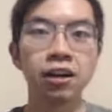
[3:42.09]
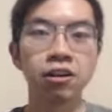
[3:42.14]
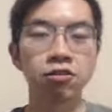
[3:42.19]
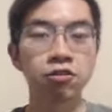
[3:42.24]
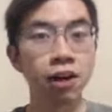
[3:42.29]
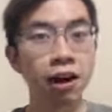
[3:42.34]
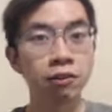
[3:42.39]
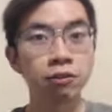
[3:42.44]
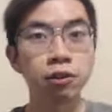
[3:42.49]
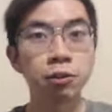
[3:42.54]

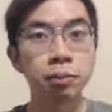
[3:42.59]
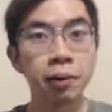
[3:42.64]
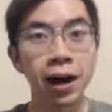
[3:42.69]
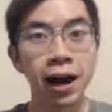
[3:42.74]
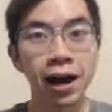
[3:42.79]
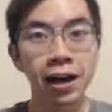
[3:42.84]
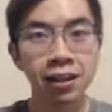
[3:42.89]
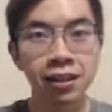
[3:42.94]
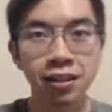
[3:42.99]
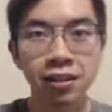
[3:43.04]
gravel
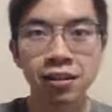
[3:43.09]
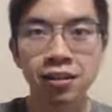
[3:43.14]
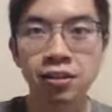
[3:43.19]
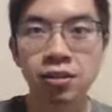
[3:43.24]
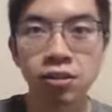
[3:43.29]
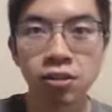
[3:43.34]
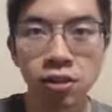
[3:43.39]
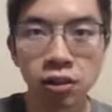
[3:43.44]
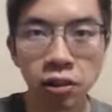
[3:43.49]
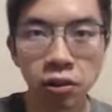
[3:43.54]
path.
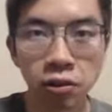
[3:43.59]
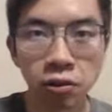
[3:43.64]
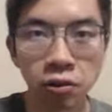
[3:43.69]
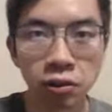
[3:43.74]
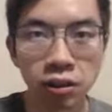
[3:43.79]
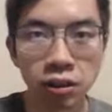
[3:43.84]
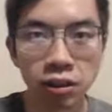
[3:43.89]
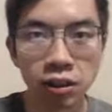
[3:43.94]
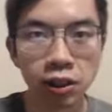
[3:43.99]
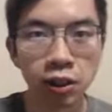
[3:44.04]

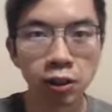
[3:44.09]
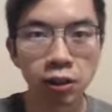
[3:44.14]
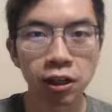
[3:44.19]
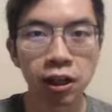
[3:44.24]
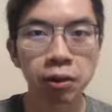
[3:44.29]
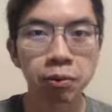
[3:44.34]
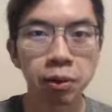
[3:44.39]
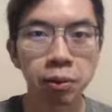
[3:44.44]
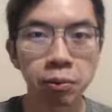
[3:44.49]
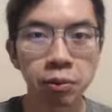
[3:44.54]
So it'll
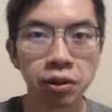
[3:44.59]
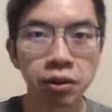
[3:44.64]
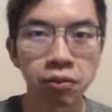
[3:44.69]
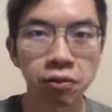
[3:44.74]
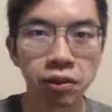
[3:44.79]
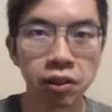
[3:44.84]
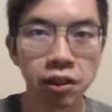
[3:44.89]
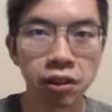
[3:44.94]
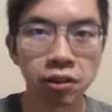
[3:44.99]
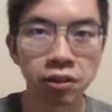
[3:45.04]
come up in the
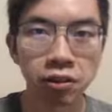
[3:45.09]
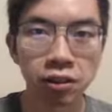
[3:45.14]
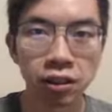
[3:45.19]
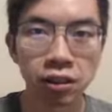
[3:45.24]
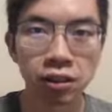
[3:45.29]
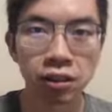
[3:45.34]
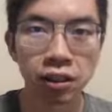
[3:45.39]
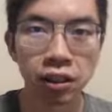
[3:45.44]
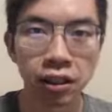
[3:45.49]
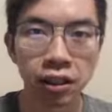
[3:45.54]
video
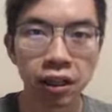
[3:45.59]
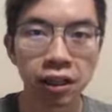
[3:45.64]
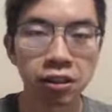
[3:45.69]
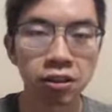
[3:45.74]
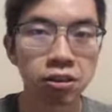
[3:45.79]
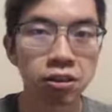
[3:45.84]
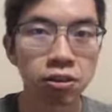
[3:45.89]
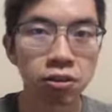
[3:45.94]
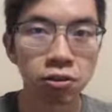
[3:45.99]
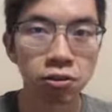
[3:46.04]
again
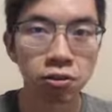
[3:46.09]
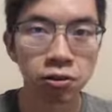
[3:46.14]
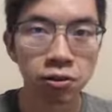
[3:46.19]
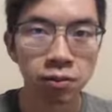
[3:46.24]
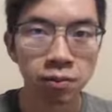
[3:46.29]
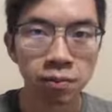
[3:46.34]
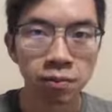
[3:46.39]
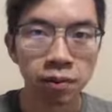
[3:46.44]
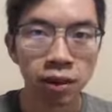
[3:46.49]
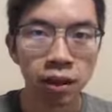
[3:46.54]
soon.
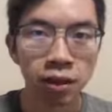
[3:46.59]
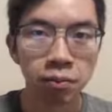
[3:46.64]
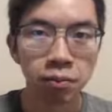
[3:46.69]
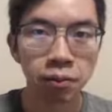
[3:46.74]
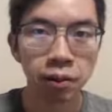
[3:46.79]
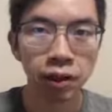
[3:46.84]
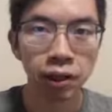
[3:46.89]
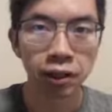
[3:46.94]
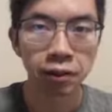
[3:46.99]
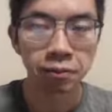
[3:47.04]

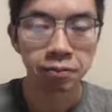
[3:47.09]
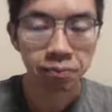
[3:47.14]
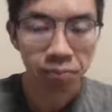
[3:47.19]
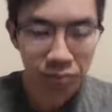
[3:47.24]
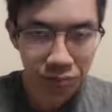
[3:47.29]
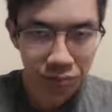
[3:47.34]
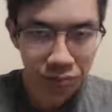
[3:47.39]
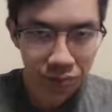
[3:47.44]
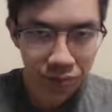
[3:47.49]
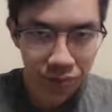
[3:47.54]
But
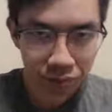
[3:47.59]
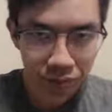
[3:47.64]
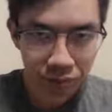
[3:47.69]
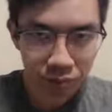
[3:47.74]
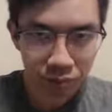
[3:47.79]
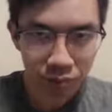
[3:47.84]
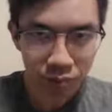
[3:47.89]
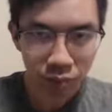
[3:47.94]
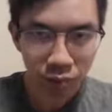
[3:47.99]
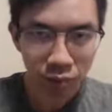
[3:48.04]

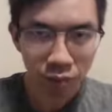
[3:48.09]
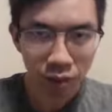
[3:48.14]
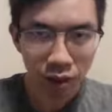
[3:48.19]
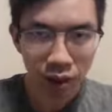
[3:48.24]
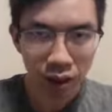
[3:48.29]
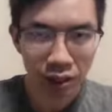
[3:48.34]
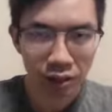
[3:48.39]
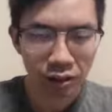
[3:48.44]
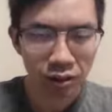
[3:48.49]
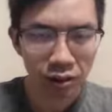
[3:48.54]

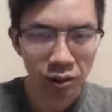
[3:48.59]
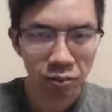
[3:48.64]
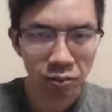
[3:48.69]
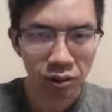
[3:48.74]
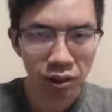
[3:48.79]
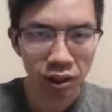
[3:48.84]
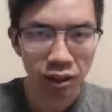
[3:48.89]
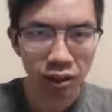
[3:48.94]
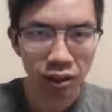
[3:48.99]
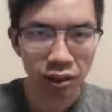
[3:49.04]
it's
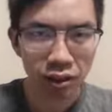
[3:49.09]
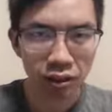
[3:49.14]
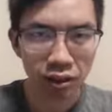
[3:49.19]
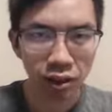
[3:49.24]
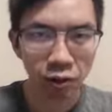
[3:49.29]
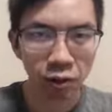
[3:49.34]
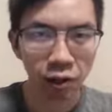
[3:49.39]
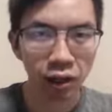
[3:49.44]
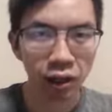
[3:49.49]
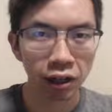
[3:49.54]
something
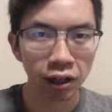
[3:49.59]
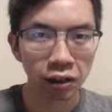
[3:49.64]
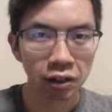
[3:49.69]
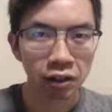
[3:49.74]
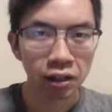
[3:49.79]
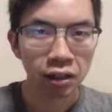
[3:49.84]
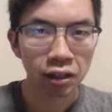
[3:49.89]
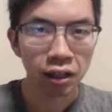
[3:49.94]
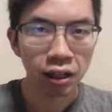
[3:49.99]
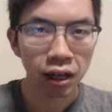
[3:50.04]
that where
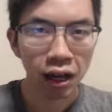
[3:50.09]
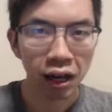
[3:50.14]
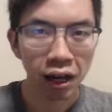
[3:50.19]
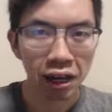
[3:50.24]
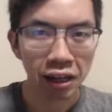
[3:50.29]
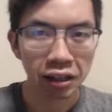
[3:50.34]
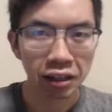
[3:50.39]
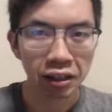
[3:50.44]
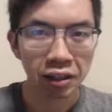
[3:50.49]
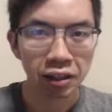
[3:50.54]

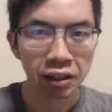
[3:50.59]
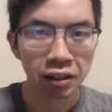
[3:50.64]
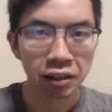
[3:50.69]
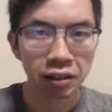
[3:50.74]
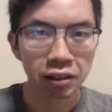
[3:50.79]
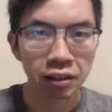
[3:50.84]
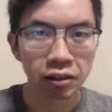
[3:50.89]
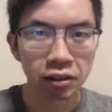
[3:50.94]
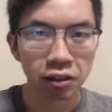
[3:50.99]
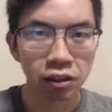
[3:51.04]
I
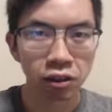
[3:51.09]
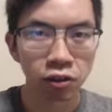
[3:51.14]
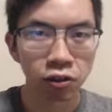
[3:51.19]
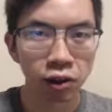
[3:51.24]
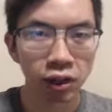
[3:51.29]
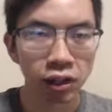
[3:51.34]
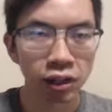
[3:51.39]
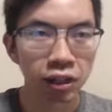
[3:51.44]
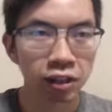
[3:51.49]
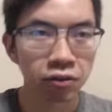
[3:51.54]
think the
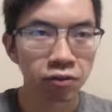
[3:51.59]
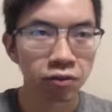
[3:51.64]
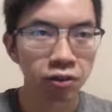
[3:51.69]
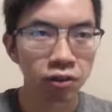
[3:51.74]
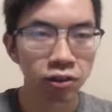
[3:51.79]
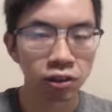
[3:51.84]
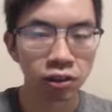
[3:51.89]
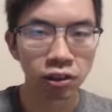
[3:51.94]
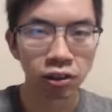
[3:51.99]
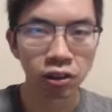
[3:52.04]
gradient
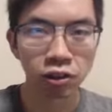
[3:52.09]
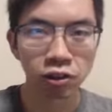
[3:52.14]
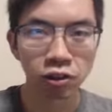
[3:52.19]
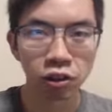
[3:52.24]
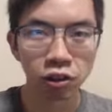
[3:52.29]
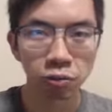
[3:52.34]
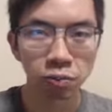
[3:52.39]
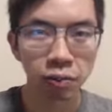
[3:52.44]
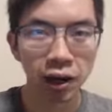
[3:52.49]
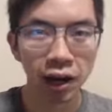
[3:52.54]
for the
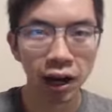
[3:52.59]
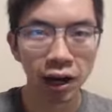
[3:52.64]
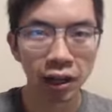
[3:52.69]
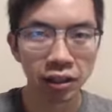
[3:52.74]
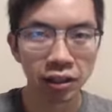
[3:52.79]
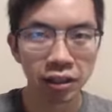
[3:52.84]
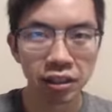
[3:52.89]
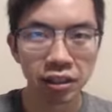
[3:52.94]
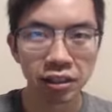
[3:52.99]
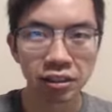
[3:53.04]
dirt
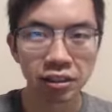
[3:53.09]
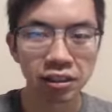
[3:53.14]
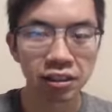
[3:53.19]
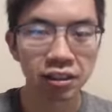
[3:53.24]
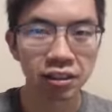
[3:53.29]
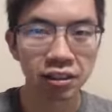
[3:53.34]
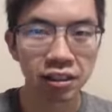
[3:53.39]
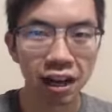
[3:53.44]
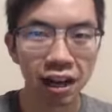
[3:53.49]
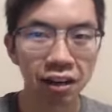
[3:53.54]
path
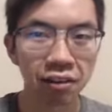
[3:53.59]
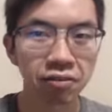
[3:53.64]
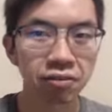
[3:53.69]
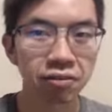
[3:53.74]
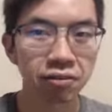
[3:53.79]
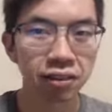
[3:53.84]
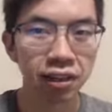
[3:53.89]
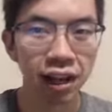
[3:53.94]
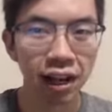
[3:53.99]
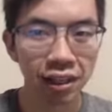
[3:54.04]
isn't that
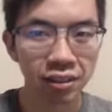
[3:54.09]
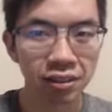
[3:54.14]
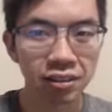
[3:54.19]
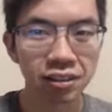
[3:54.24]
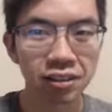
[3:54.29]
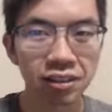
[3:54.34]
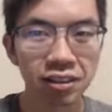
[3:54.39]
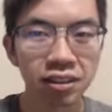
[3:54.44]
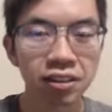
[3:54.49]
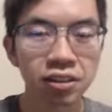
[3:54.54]

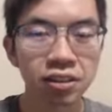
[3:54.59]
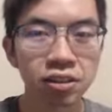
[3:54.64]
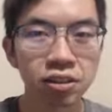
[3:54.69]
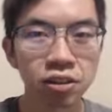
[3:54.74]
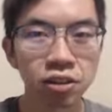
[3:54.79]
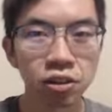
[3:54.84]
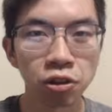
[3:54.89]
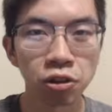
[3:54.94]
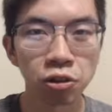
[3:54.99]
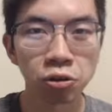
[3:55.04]
flat.
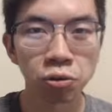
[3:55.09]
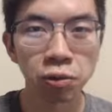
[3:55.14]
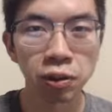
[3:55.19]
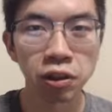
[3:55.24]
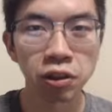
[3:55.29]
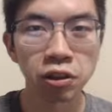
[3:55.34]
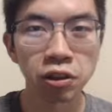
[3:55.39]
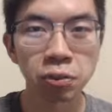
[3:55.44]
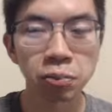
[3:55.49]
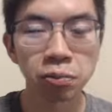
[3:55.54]
So
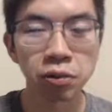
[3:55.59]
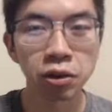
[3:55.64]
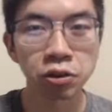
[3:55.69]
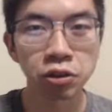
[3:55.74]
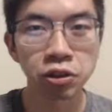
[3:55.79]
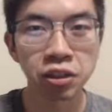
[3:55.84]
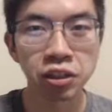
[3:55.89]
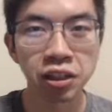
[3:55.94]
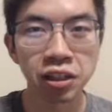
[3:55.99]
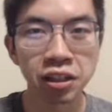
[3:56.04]
when you
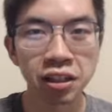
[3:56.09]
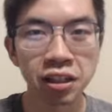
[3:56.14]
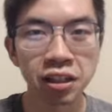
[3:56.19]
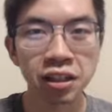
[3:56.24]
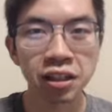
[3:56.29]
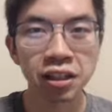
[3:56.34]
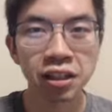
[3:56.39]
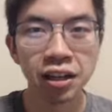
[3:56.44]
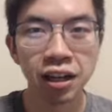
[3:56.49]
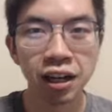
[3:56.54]
approach it,
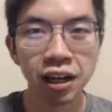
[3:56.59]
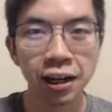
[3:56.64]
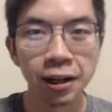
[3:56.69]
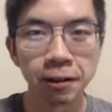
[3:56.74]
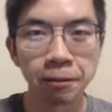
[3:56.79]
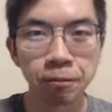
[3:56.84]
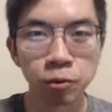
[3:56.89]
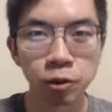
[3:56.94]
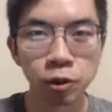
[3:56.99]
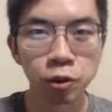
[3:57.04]

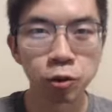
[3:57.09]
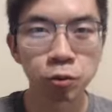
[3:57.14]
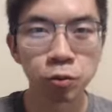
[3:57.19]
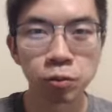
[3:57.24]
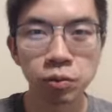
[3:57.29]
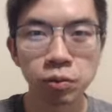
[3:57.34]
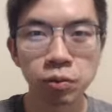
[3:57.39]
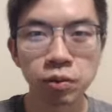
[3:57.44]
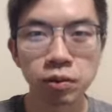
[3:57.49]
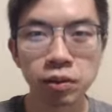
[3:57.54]
you,
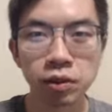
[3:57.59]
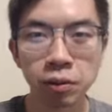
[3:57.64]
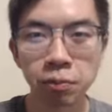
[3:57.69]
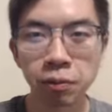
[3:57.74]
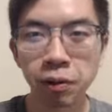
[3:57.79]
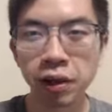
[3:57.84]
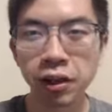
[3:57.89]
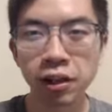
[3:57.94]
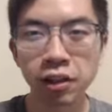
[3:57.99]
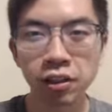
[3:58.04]

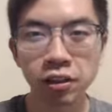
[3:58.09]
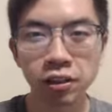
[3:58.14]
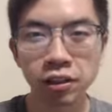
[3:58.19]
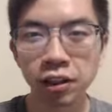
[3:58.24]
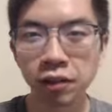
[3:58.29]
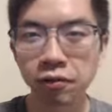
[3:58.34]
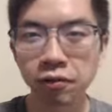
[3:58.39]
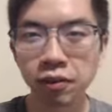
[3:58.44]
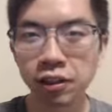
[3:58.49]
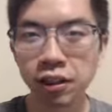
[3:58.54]
depending on your
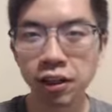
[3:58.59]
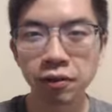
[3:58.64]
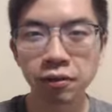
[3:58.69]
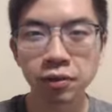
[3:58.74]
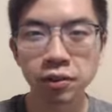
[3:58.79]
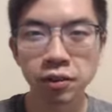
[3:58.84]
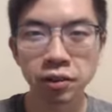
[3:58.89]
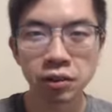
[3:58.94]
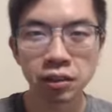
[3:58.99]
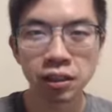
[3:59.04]
comfort
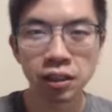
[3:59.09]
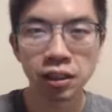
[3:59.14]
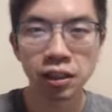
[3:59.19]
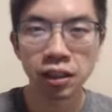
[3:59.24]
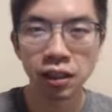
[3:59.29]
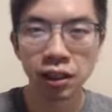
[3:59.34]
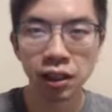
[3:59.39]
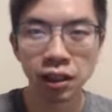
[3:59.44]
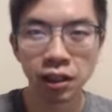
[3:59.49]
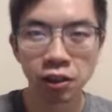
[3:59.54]
level,
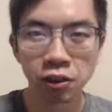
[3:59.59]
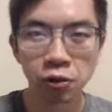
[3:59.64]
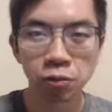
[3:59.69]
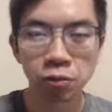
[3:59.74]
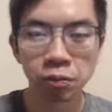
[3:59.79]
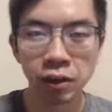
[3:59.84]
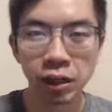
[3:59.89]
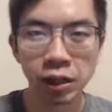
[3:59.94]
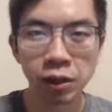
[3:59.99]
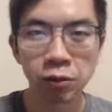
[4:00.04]
you
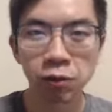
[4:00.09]
may